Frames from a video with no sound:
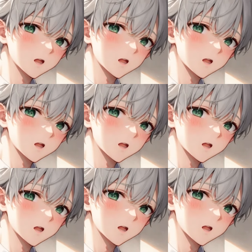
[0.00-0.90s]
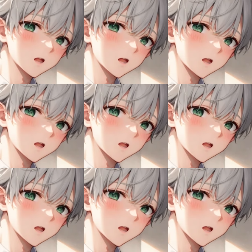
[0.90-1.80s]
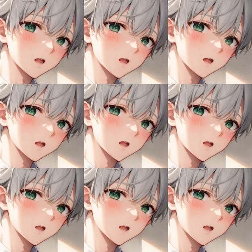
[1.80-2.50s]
We're actually really poor, and